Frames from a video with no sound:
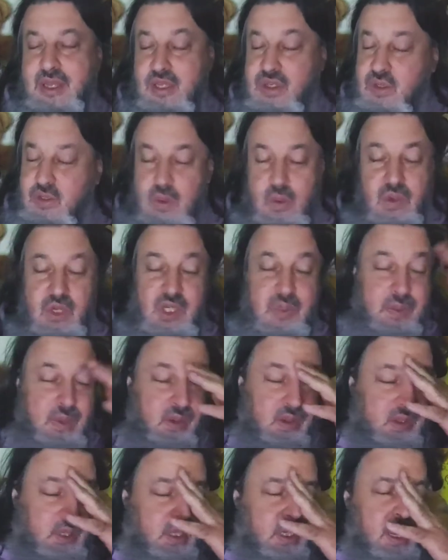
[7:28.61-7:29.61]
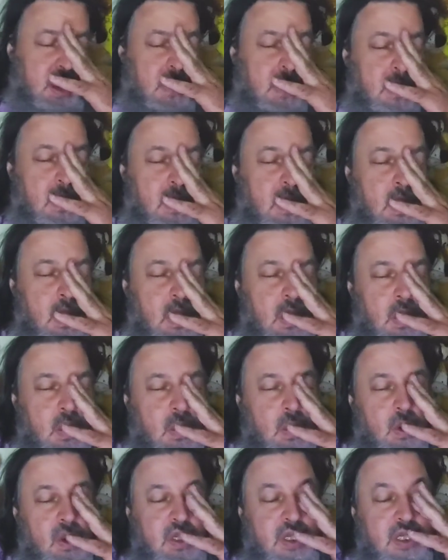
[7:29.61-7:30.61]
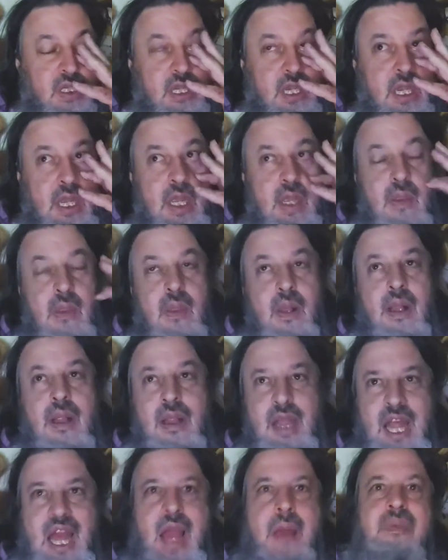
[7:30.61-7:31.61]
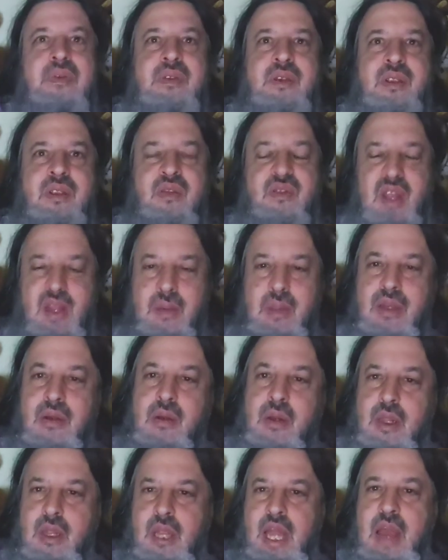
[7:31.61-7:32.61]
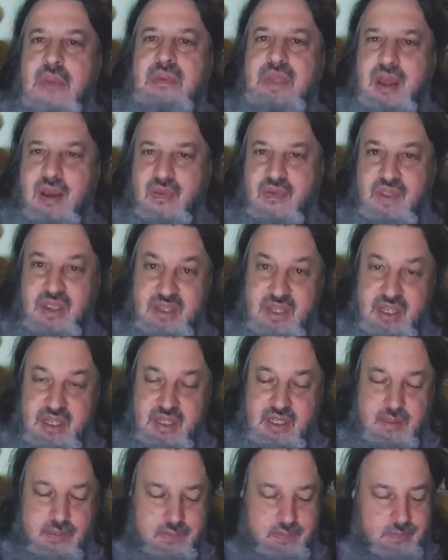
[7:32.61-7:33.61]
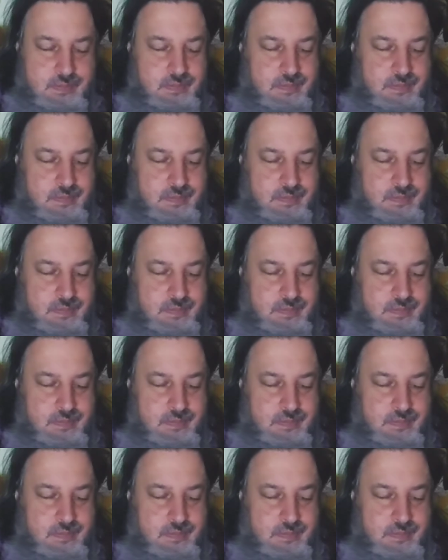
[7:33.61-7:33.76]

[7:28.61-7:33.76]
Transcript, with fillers: And this is what we're experiencing now. We're seeing the collapse, the fundamental collapse of the system.